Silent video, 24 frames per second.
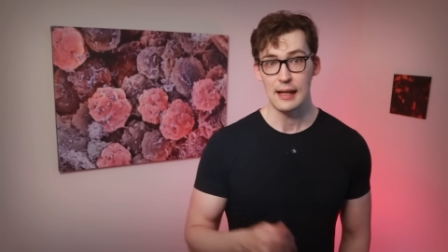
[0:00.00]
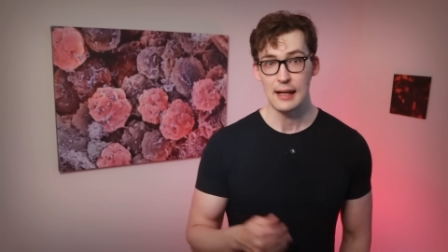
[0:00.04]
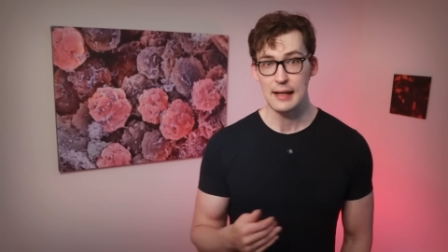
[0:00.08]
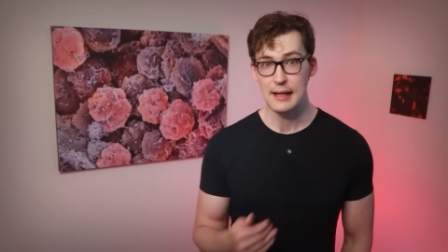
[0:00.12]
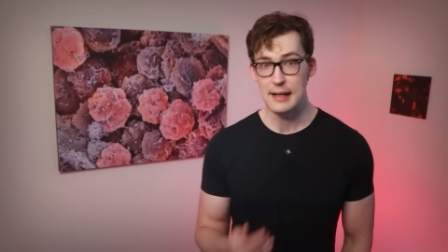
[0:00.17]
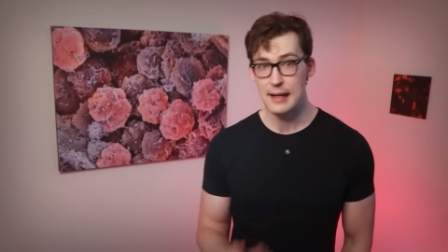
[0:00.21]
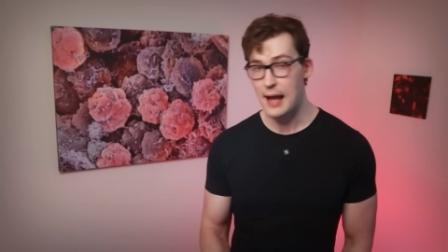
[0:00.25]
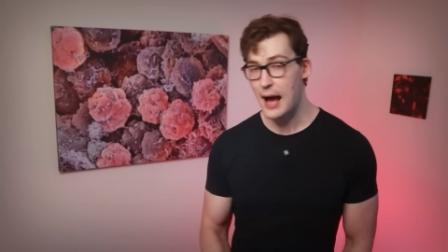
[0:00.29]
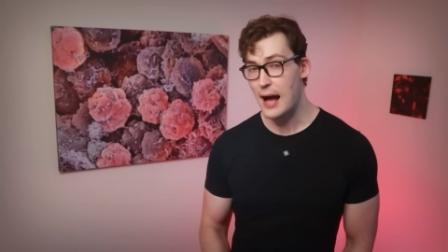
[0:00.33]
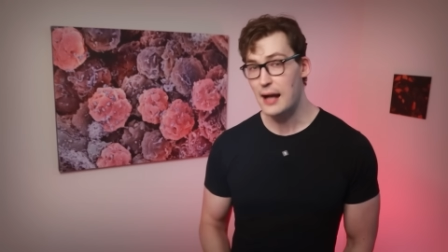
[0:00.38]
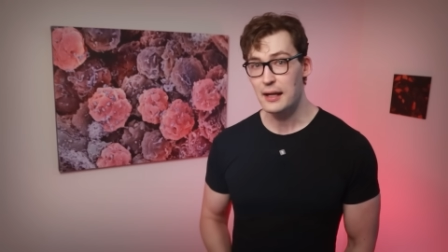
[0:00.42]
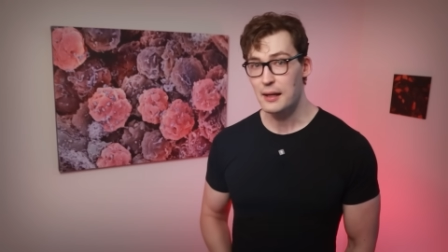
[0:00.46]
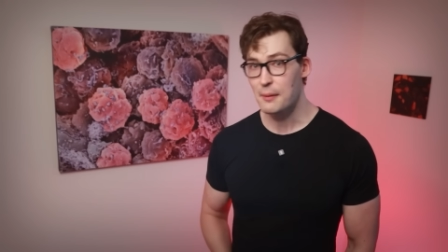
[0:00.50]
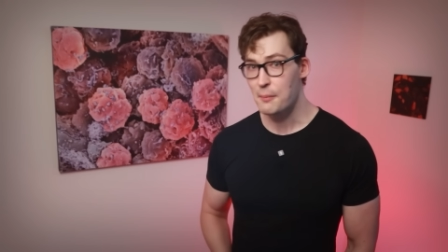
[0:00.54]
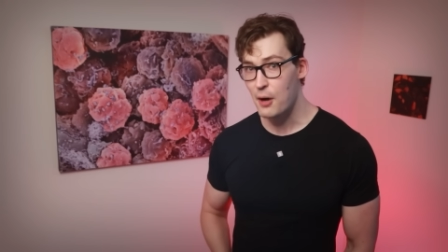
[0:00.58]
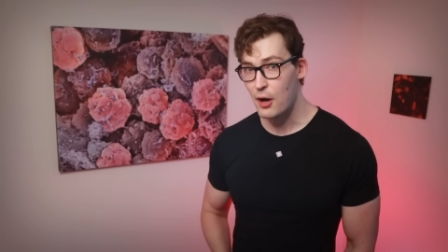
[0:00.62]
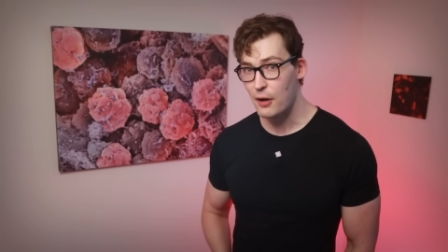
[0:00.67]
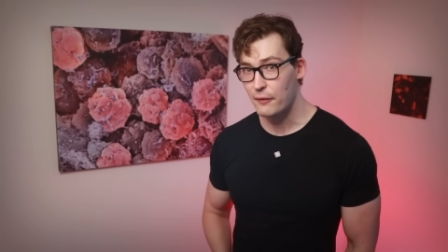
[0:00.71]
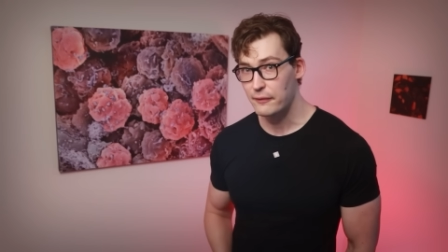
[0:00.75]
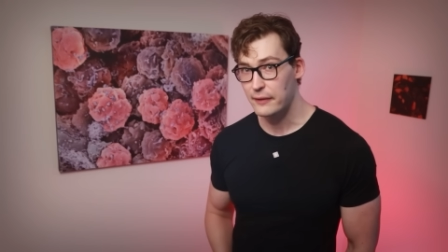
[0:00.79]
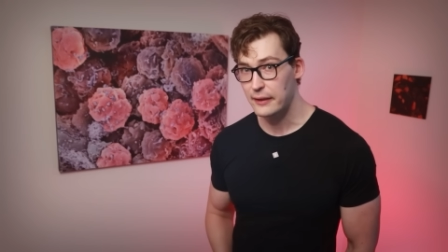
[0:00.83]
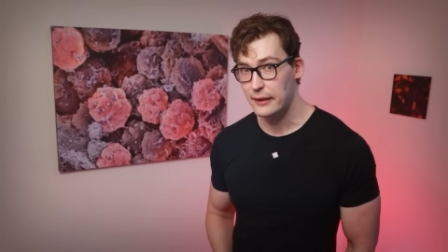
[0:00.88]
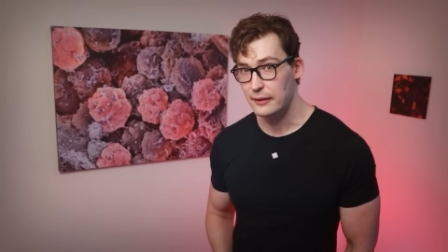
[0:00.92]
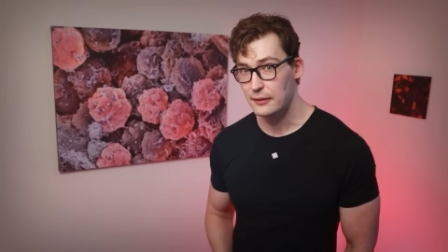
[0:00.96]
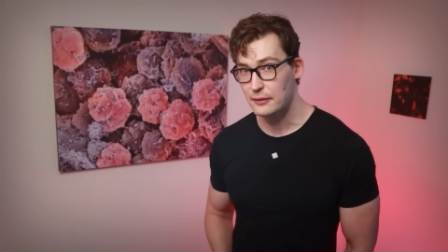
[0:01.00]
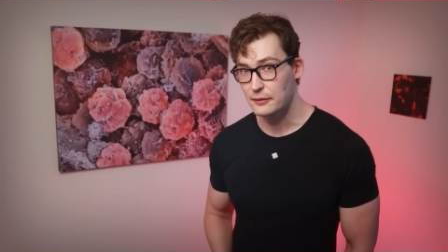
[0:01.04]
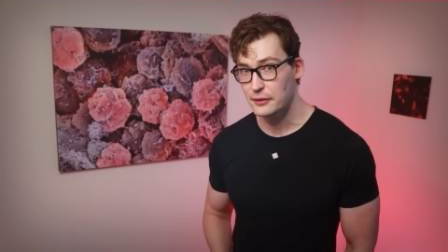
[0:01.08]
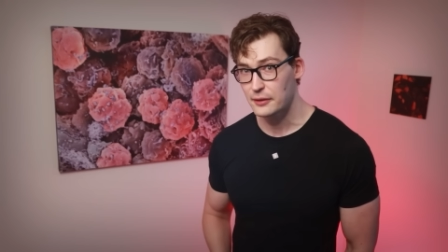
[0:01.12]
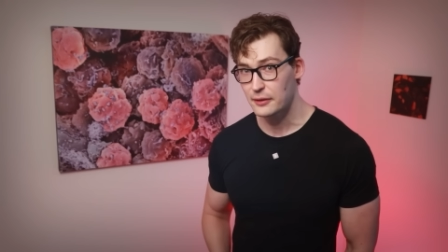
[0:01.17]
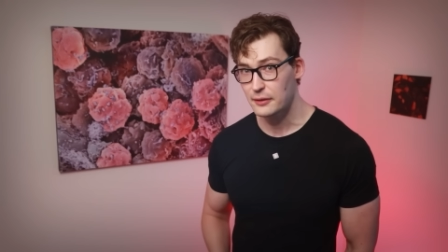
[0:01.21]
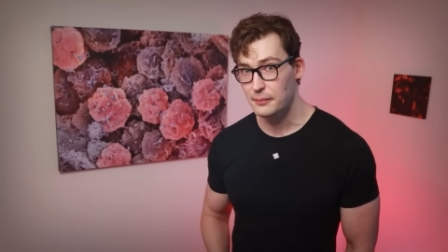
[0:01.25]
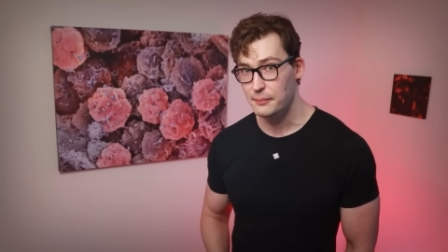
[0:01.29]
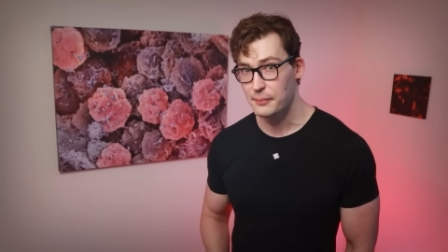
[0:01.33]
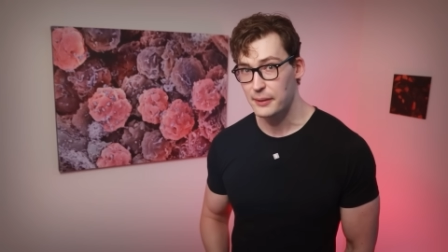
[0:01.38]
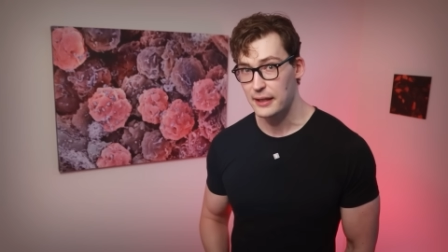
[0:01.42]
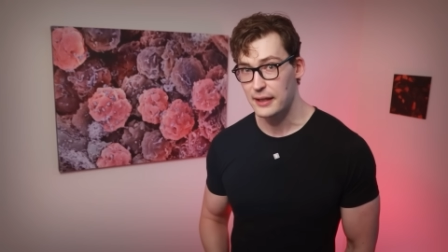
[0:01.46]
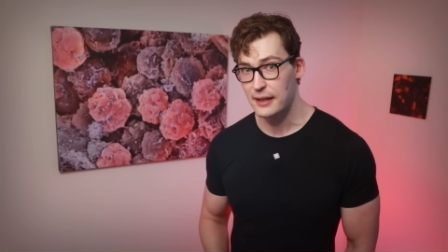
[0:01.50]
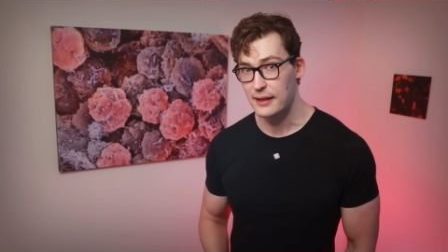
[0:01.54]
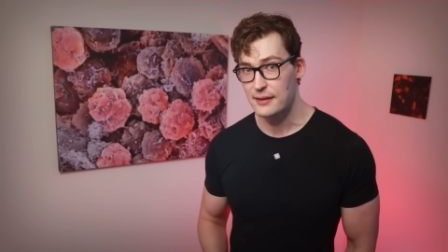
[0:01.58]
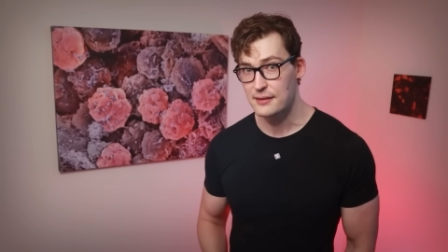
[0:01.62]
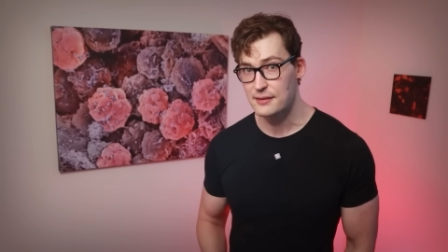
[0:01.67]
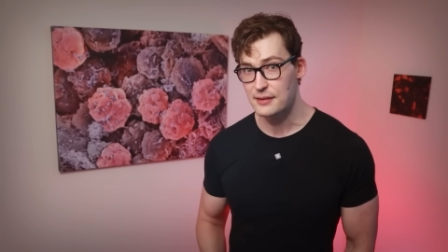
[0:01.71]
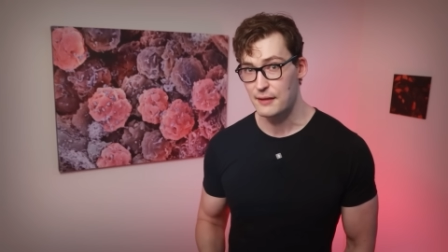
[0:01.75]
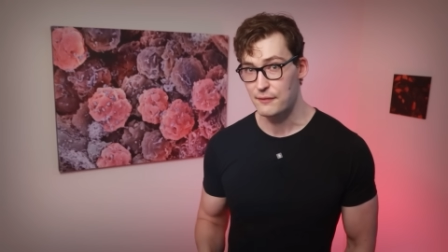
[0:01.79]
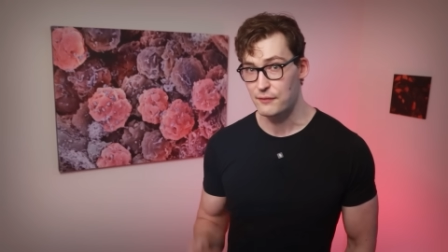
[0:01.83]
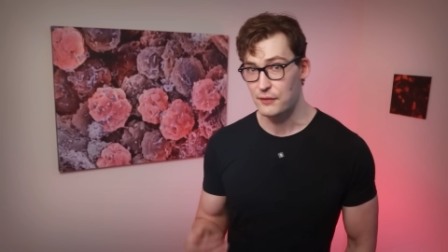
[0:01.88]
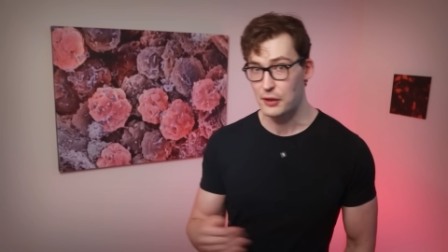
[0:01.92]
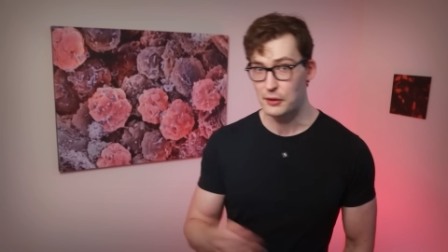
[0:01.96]
knock them off kilter
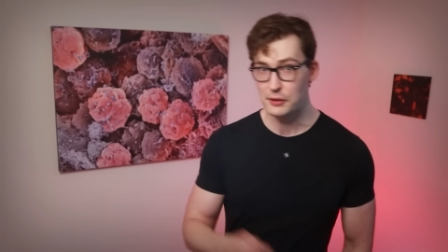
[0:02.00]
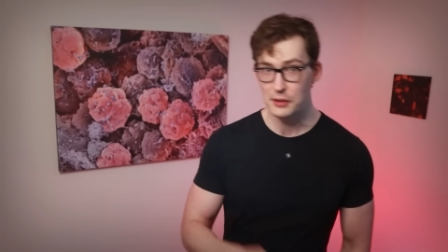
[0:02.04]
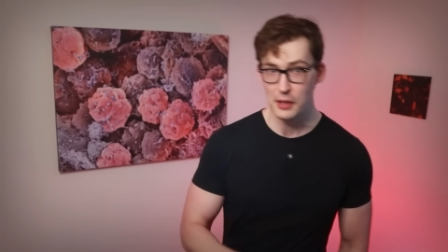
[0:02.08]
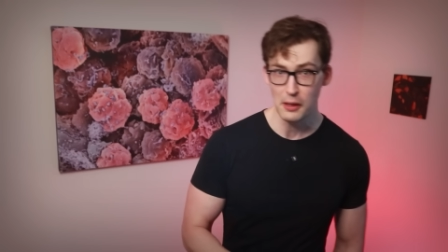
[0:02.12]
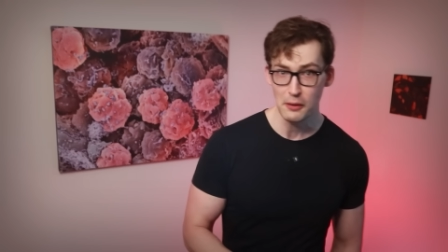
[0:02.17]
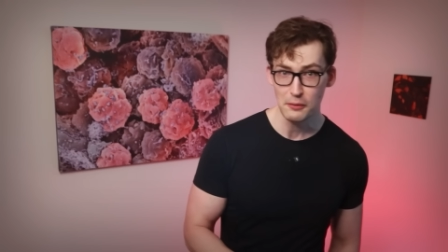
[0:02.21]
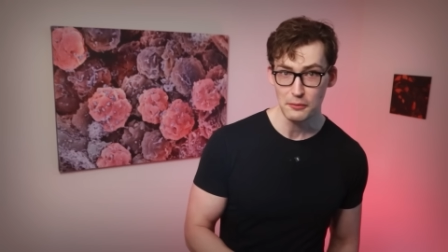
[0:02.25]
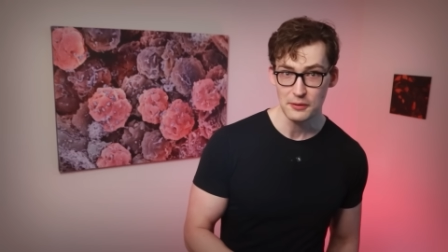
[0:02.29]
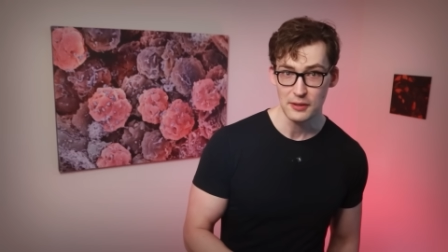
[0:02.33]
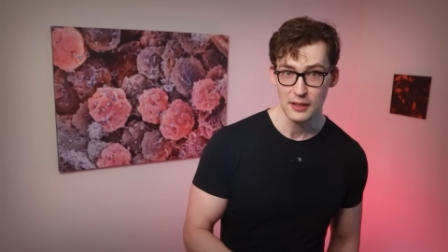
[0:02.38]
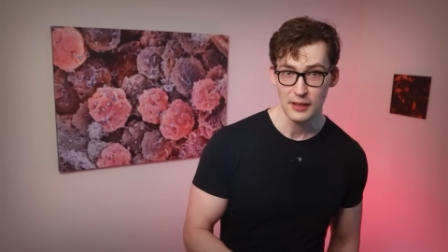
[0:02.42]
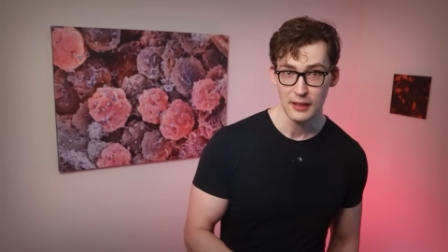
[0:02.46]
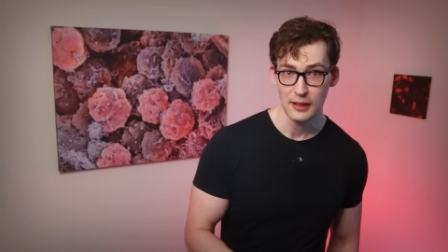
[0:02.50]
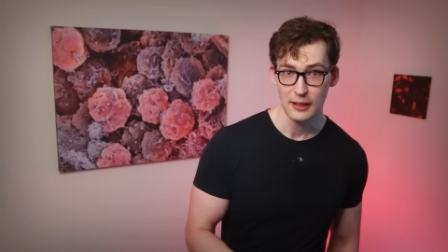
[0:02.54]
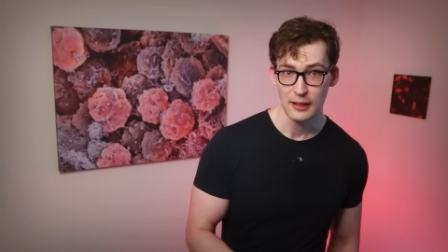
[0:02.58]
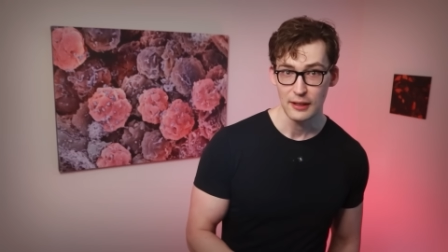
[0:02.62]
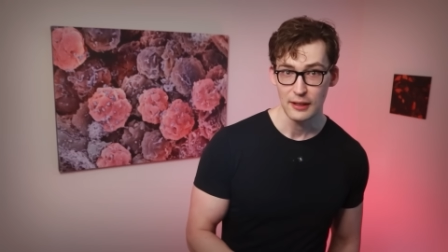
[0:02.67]
because if you don't,